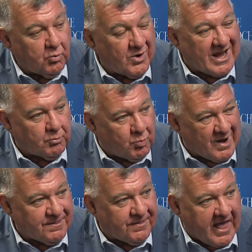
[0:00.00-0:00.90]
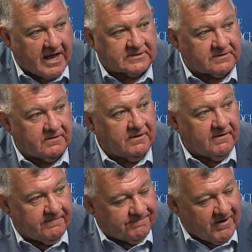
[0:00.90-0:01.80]
We had
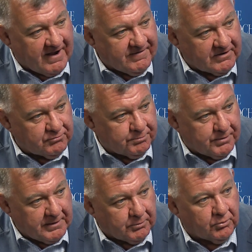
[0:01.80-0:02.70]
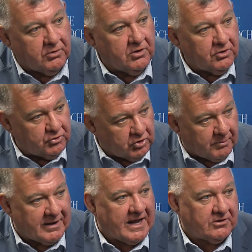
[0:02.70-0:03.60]
1,500 people
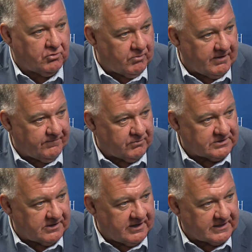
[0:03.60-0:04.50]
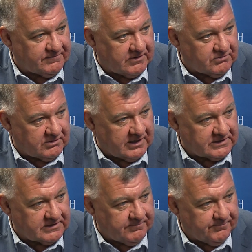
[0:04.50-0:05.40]
nominate to run for us at the next federal election.